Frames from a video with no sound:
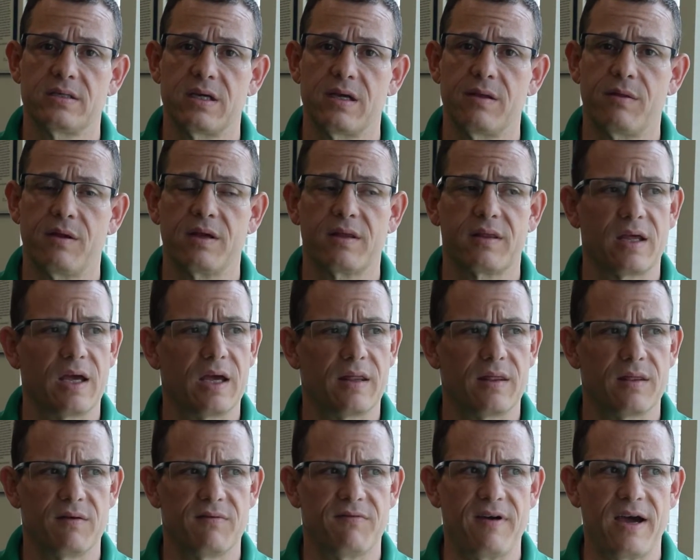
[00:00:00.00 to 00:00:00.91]
I think
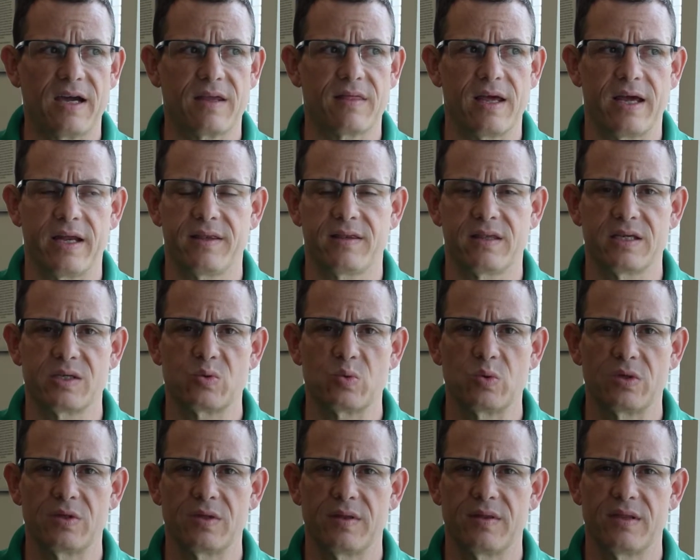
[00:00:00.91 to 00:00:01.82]
that the fact that
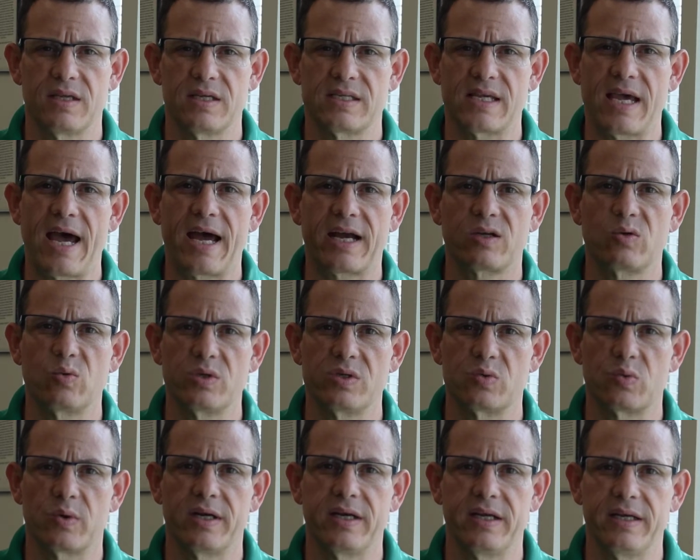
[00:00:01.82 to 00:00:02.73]
this act
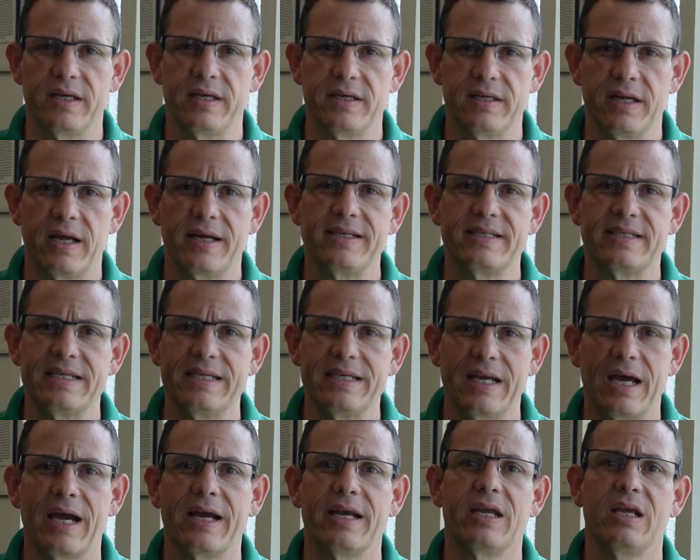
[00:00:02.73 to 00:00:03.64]
was written in
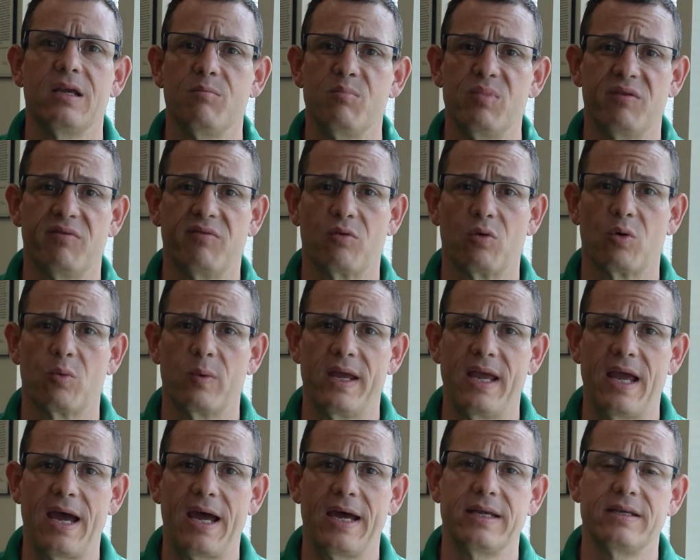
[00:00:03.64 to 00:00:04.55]
1990, before we
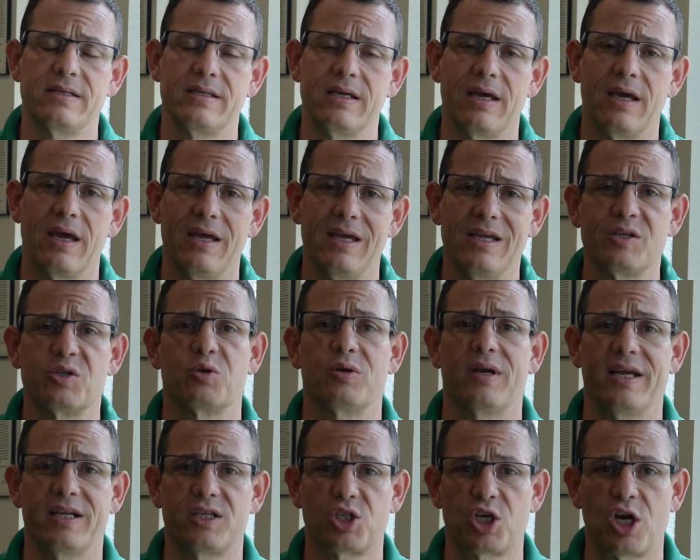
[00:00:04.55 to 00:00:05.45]
had
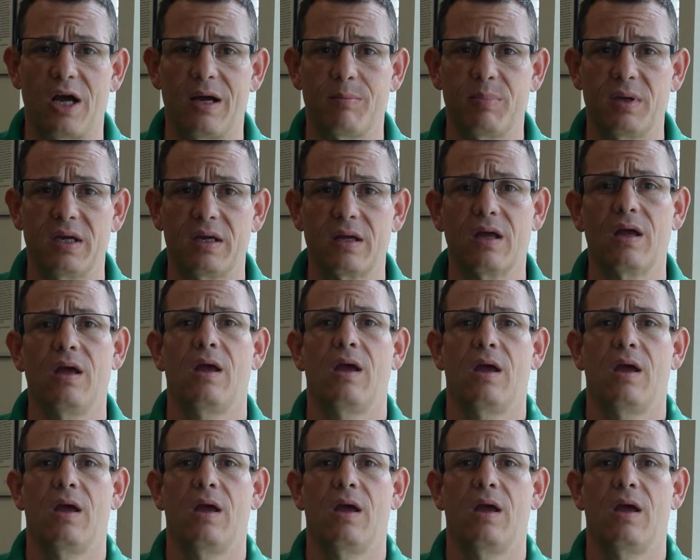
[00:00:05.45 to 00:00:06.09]
internet shopping,